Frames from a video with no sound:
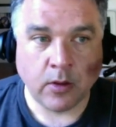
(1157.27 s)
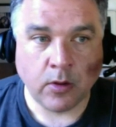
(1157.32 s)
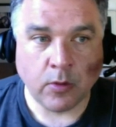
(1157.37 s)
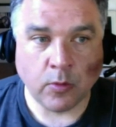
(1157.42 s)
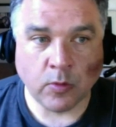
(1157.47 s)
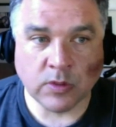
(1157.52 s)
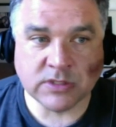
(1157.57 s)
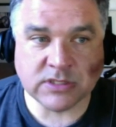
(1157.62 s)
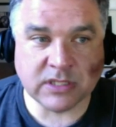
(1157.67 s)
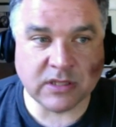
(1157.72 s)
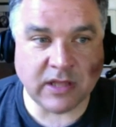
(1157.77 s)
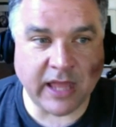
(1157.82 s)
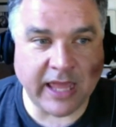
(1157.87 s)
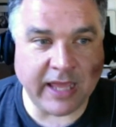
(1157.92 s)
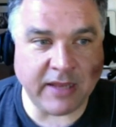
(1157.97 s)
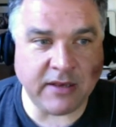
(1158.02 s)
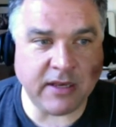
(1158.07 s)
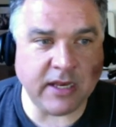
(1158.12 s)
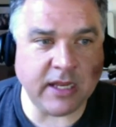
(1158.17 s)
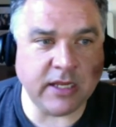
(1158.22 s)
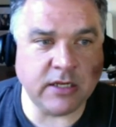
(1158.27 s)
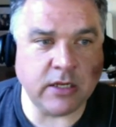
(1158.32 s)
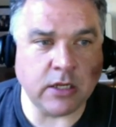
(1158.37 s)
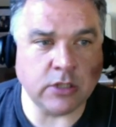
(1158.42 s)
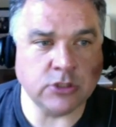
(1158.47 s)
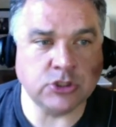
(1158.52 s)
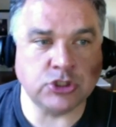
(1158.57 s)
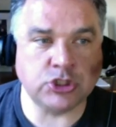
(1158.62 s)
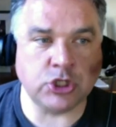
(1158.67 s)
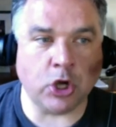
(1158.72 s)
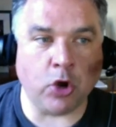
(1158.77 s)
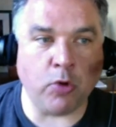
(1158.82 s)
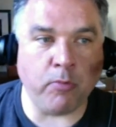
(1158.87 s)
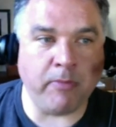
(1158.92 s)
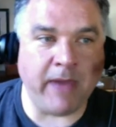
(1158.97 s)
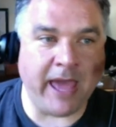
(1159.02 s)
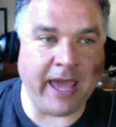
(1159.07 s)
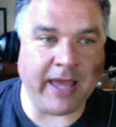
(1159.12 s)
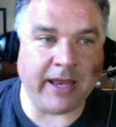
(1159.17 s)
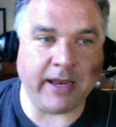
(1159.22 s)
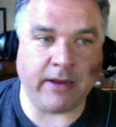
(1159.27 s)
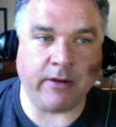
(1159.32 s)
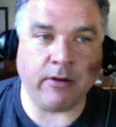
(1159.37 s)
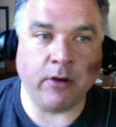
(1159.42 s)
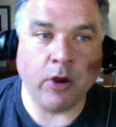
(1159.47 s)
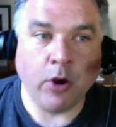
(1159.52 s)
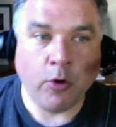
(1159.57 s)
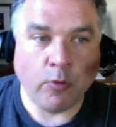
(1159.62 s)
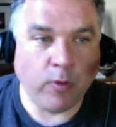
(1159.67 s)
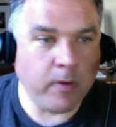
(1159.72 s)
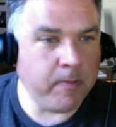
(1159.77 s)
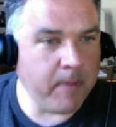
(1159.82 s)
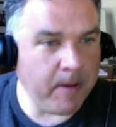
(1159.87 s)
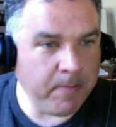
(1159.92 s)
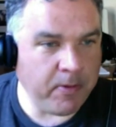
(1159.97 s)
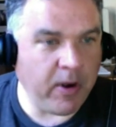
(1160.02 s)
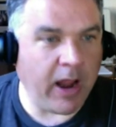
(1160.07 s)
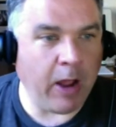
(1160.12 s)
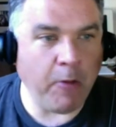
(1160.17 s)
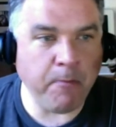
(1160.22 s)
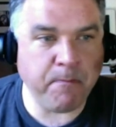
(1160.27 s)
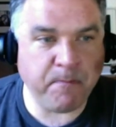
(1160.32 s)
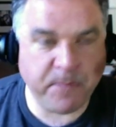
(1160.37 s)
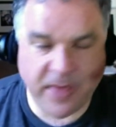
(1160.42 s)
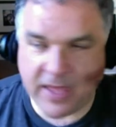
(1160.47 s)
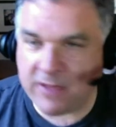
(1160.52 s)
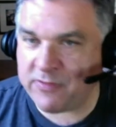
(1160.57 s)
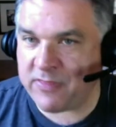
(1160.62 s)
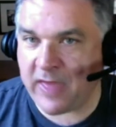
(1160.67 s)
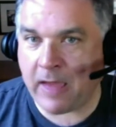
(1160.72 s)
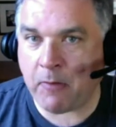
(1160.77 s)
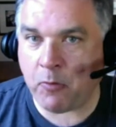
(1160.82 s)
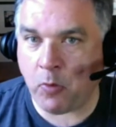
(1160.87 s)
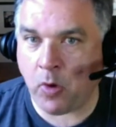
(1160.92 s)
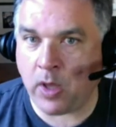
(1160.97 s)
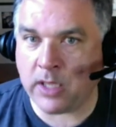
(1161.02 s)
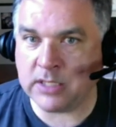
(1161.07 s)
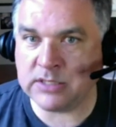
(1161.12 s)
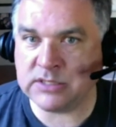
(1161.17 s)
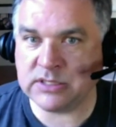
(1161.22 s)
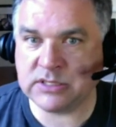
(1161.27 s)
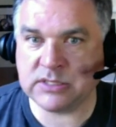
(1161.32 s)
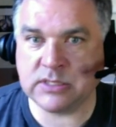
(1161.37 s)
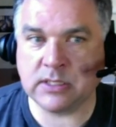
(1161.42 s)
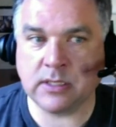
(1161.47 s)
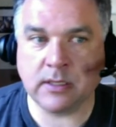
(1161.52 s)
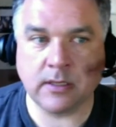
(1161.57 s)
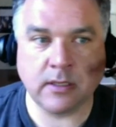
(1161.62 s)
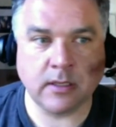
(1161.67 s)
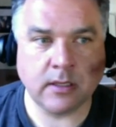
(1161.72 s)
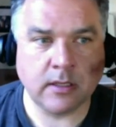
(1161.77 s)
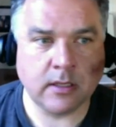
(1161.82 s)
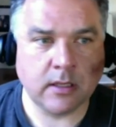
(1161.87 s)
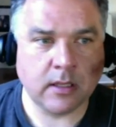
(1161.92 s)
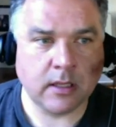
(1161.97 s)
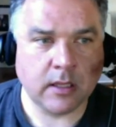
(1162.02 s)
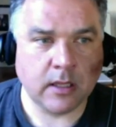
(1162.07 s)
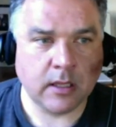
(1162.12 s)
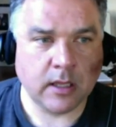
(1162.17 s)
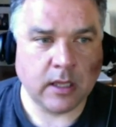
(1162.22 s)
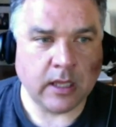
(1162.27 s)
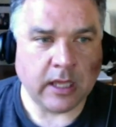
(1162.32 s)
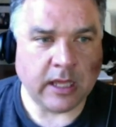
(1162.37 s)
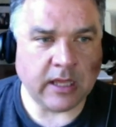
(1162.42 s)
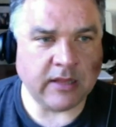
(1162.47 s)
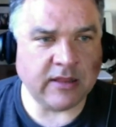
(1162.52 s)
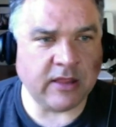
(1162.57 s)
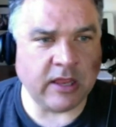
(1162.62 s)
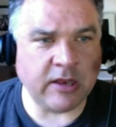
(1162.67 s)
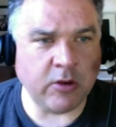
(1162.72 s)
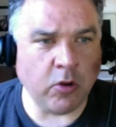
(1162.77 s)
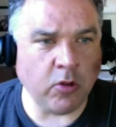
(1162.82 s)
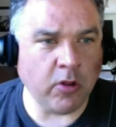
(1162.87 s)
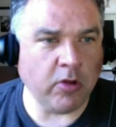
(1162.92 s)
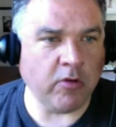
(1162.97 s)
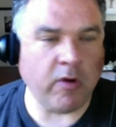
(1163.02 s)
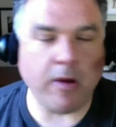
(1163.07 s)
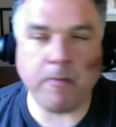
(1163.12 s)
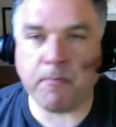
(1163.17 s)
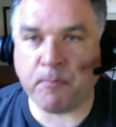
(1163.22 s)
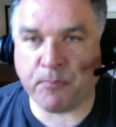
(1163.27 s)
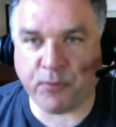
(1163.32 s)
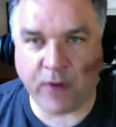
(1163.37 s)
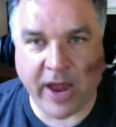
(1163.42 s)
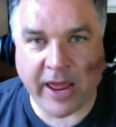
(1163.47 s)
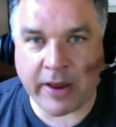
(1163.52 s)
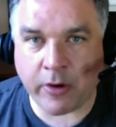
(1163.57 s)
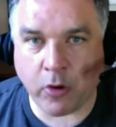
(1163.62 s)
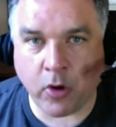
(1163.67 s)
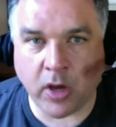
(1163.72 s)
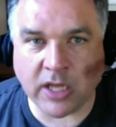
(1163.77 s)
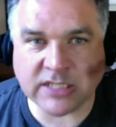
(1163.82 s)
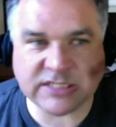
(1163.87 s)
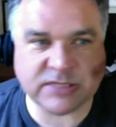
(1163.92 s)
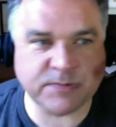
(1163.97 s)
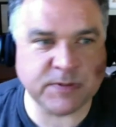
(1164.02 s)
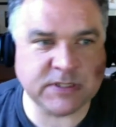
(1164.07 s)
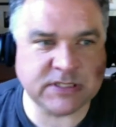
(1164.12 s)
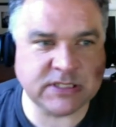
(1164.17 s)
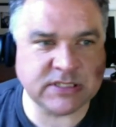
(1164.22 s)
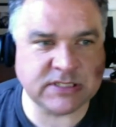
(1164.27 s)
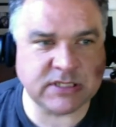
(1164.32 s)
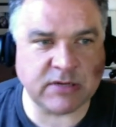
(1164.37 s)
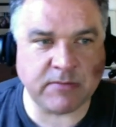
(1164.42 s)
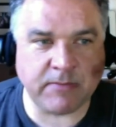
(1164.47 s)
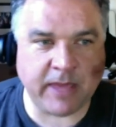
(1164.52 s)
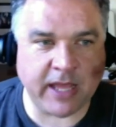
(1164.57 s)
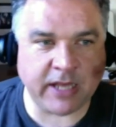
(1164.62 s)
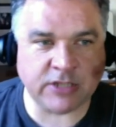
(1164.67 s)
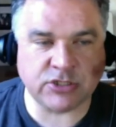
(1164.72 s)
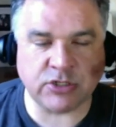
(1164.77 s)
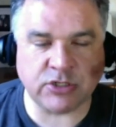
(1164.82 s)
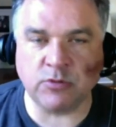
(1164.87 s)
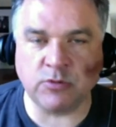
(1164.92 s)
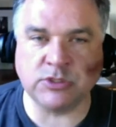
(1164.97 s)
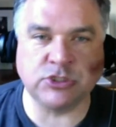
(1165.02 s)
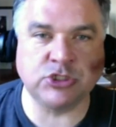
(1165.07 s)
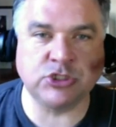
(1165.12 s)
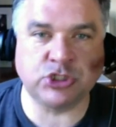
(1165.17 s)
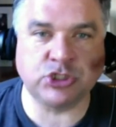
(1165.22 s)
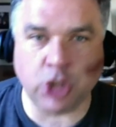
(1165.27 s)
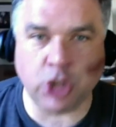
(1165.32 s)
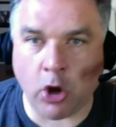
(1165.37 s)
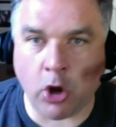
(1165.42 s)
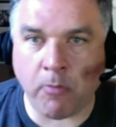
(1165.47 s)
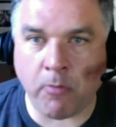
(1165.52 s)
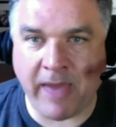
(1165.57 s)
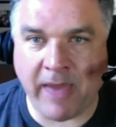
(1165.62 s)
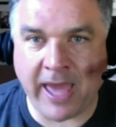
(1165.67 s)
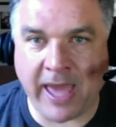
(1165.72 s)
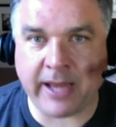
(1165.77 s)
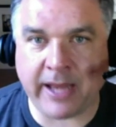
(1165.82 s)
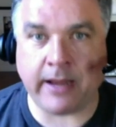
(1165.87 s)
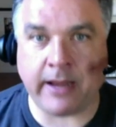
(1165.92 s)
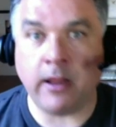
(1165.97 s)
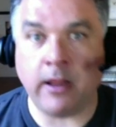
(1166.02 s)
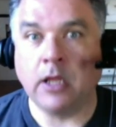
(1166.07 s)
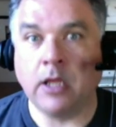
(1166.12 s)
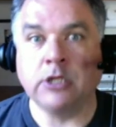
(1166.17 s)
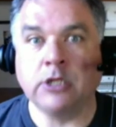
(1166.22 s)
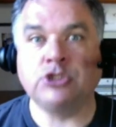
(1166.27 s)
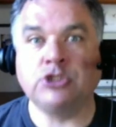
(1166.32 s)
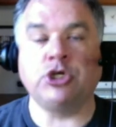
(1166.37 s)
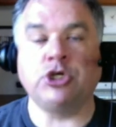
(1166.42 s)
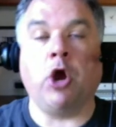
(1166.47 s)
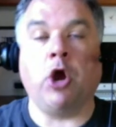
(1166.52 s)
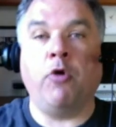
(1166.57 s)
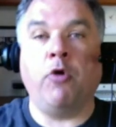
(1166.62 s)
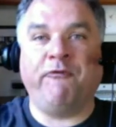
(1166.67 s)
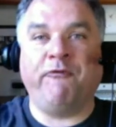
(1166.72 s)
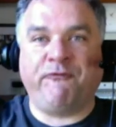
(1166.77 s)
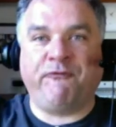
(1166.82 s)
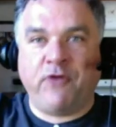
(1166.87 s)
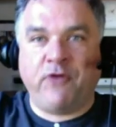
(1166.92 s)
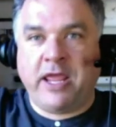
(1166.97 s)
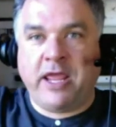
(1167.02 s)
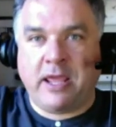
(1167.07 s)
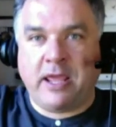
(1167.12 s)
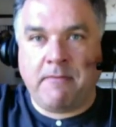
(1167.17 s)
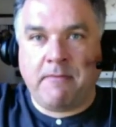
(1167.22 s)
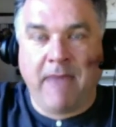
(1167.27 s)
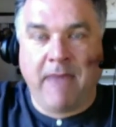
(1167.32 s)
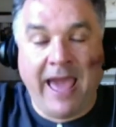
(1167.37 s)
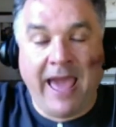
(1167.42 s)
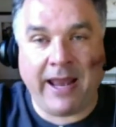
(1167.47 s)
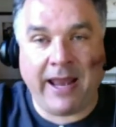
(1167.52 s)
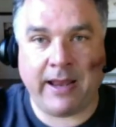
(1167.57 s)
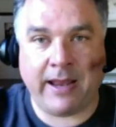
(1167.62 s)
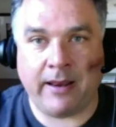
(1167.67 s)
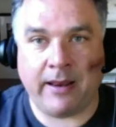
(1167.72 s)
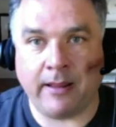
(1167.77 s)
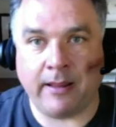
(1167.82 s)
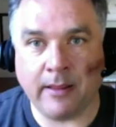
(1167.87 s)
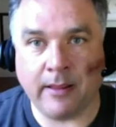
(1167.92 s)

was landing Joe Maddon. Remember how big that was? They no longer had Brad Ausmus as their manager. It was Joe Maddon. Joe freaking Maddon,